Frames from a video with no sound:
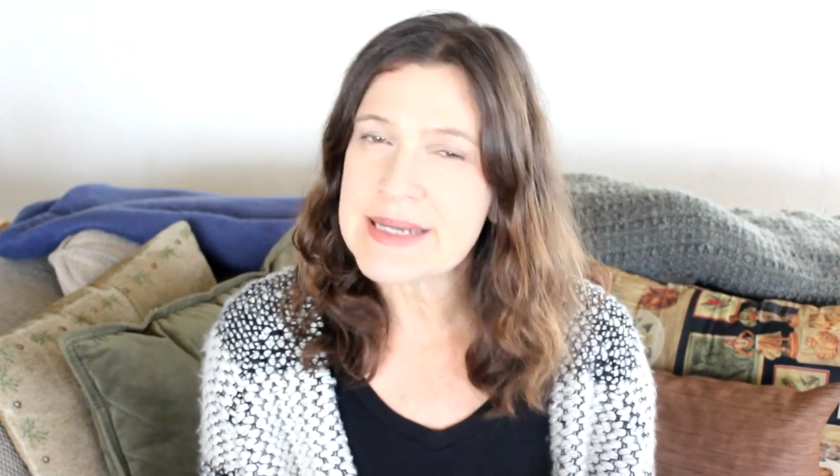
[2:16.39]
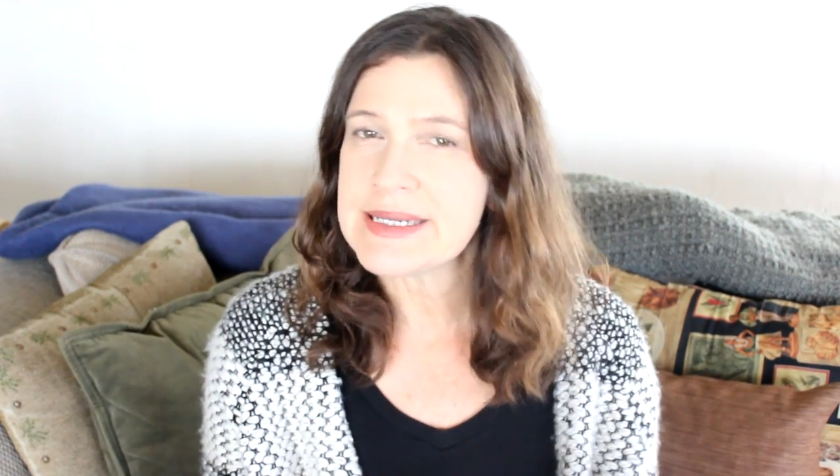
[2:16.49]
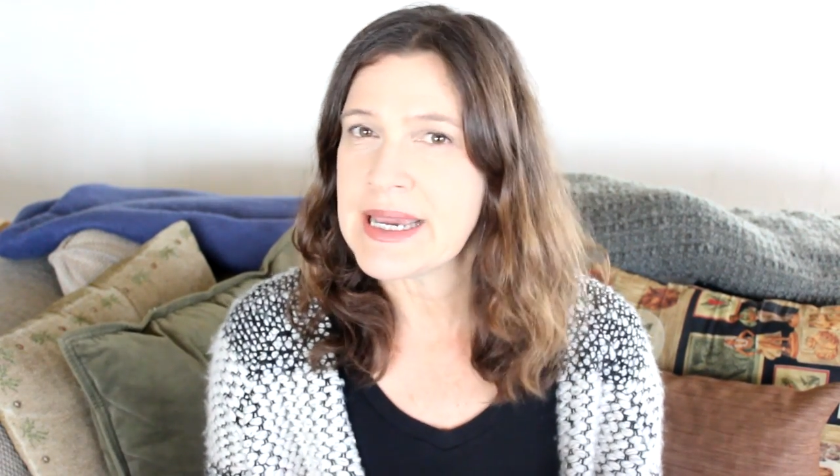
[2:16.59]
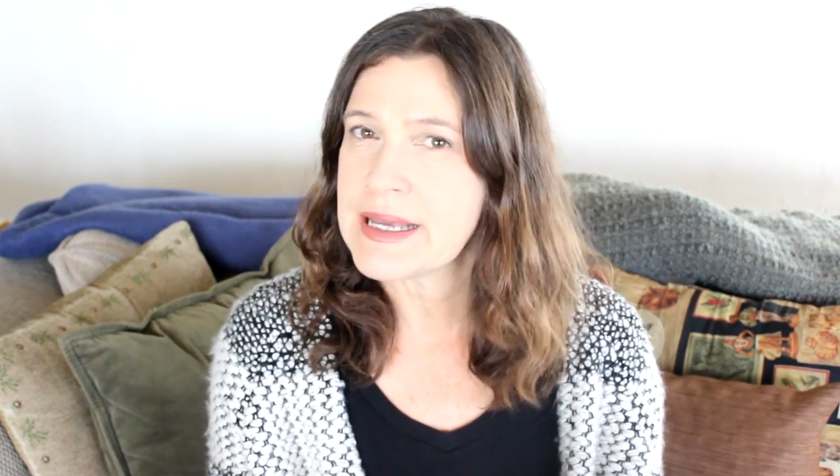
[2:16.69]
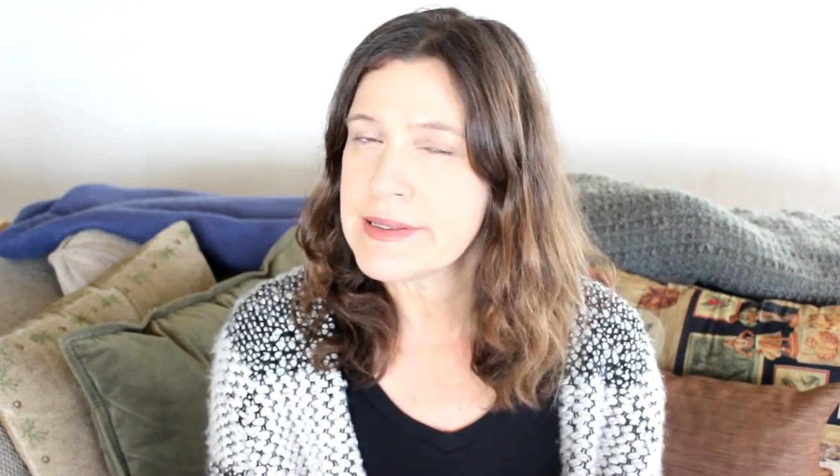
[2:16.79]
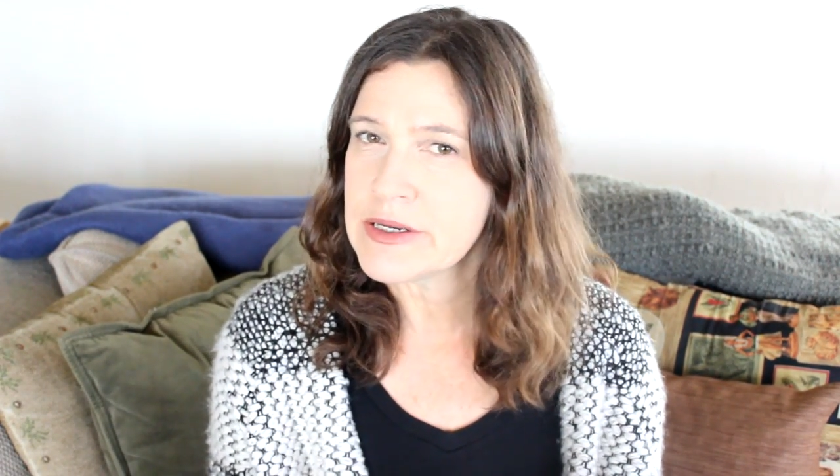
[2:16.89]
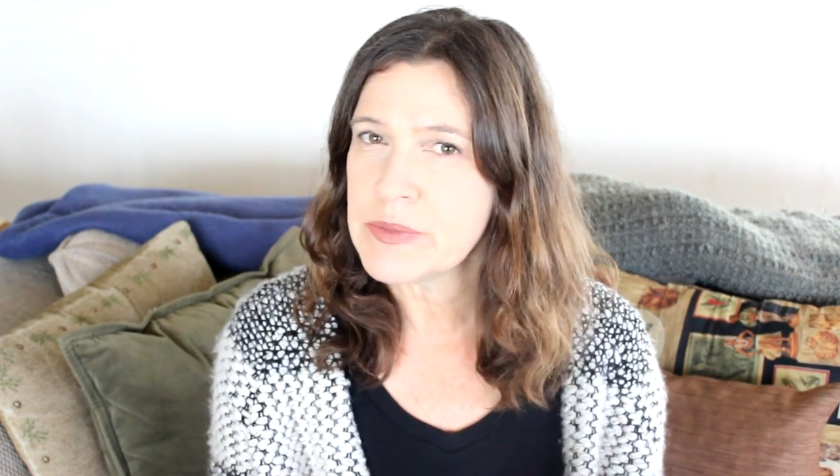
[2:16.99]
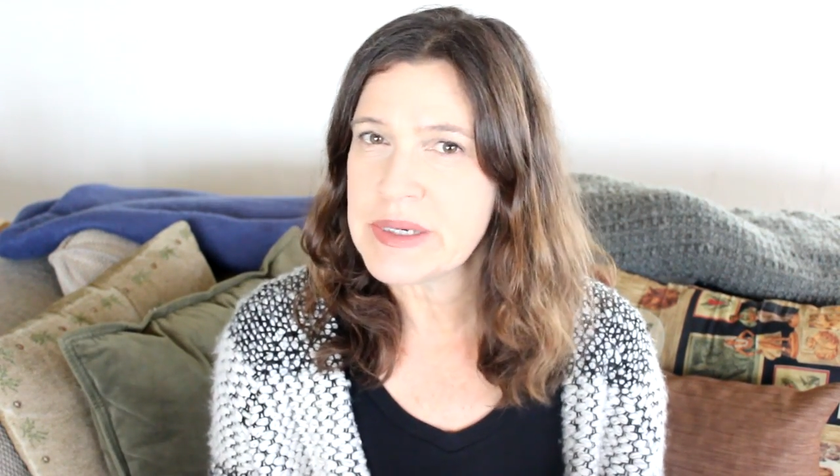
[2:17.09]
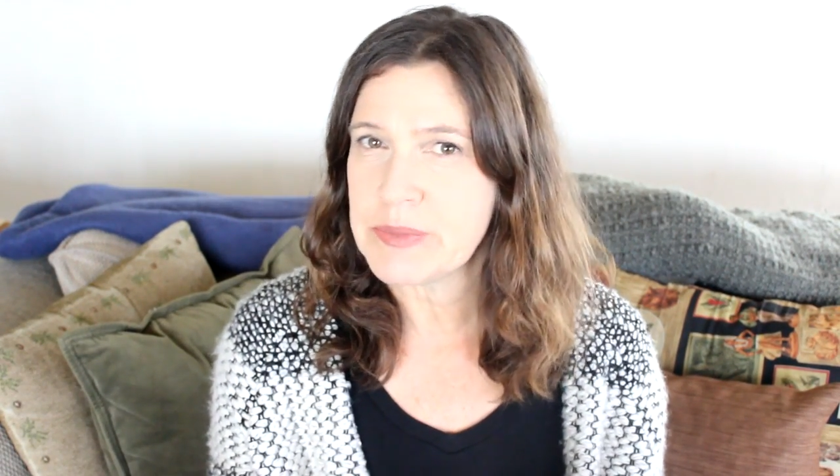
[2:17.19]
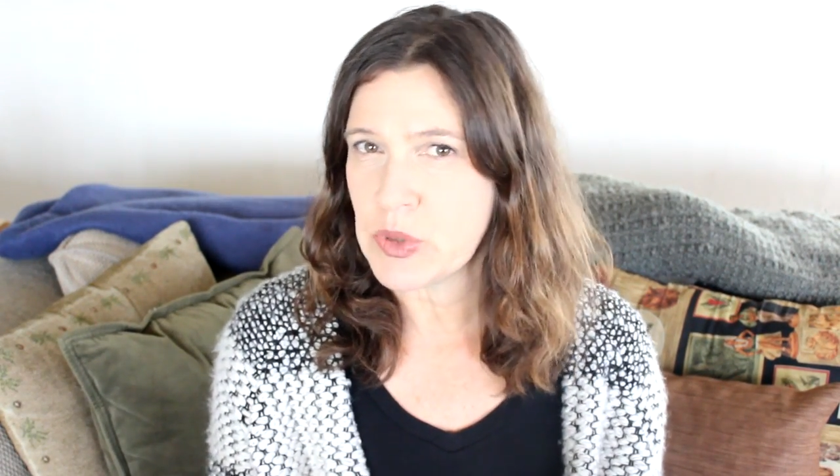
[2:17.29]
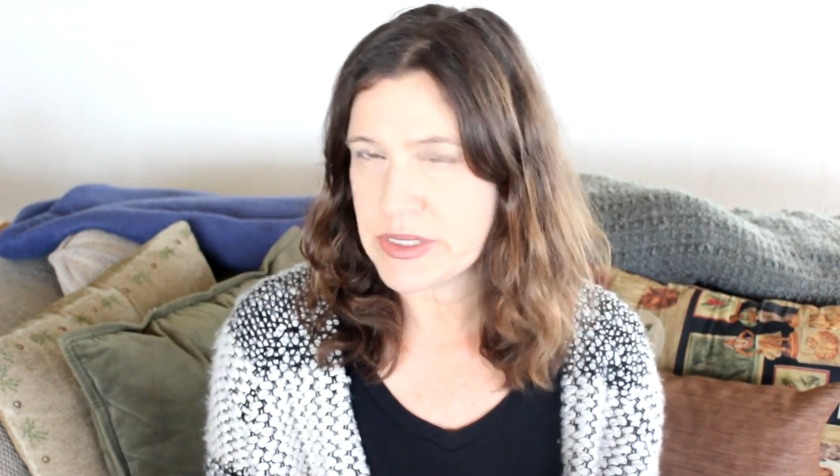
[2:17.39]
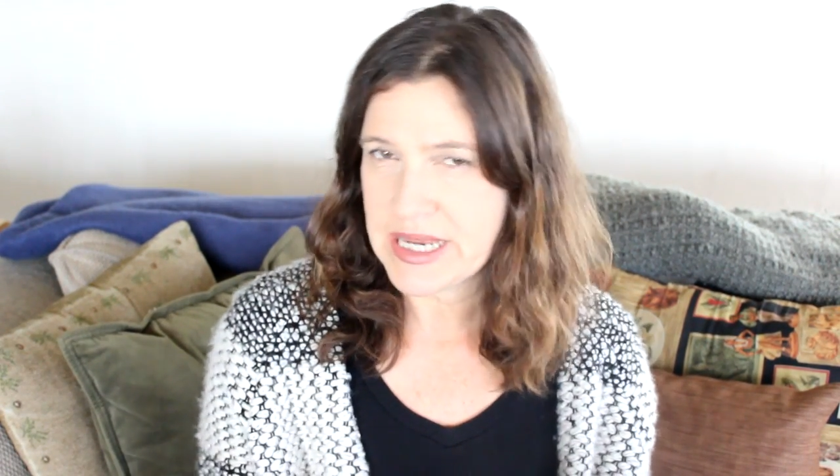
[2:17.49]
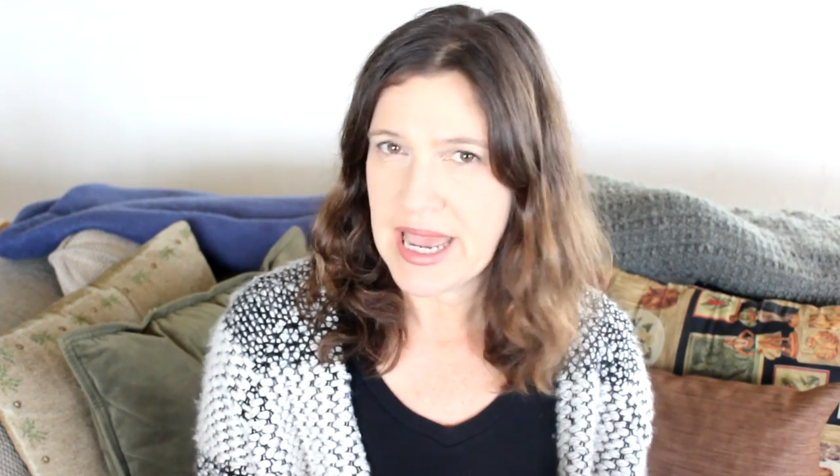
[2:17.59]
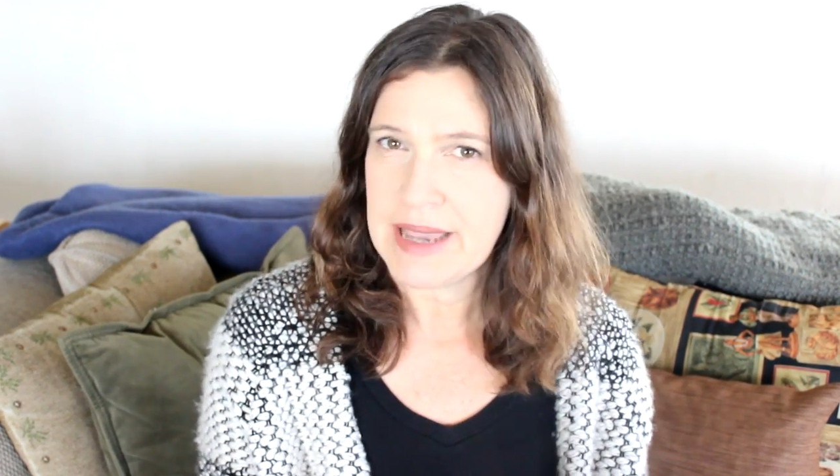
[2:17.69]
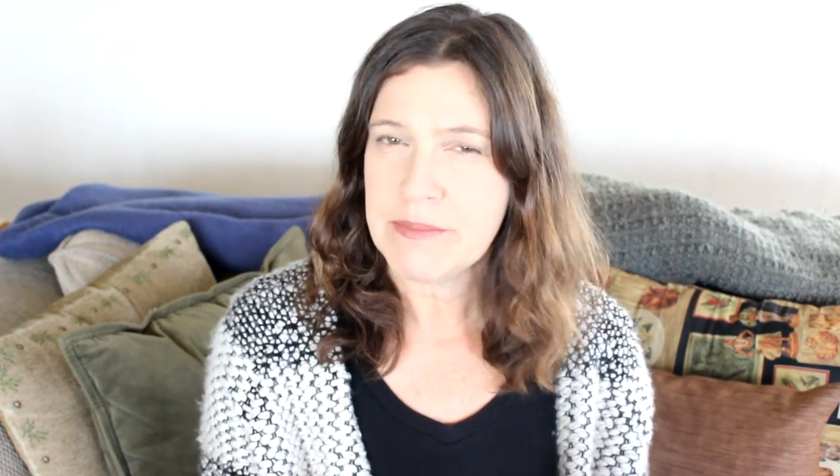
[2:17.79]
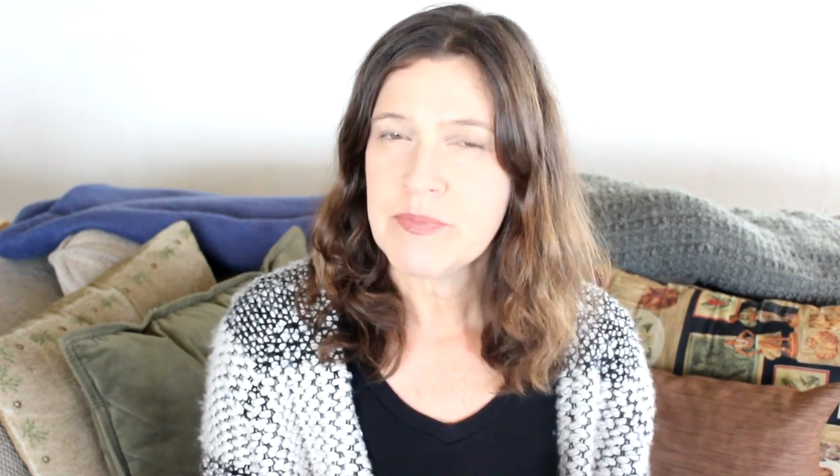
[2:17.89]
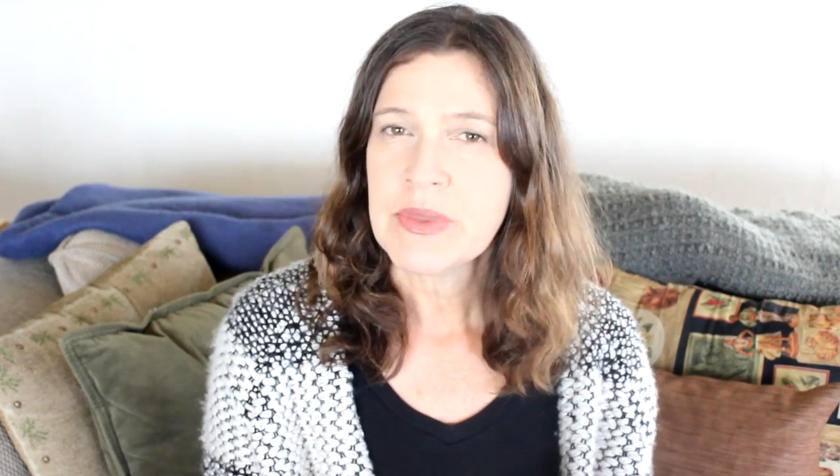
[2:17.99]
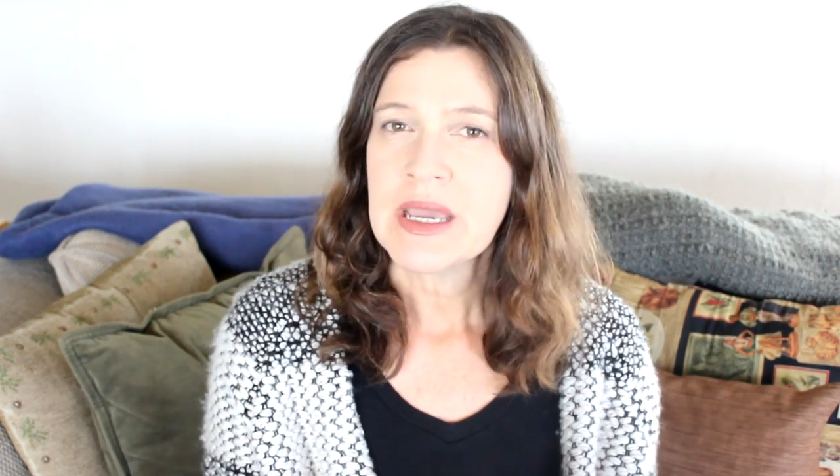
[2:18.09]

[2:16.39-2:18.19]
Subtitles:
take a little bit more time,